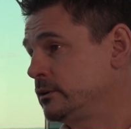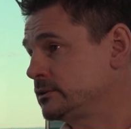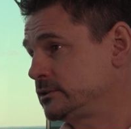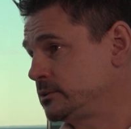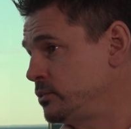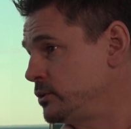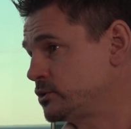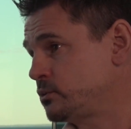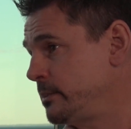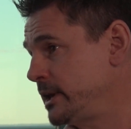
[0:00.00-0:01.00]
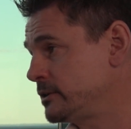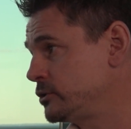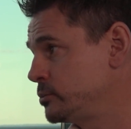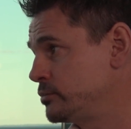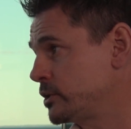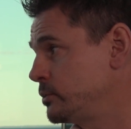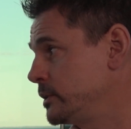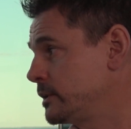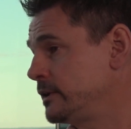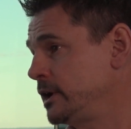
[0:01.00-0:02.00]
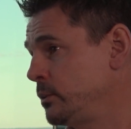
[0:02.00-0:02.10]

it costs per square metre to do brickwork.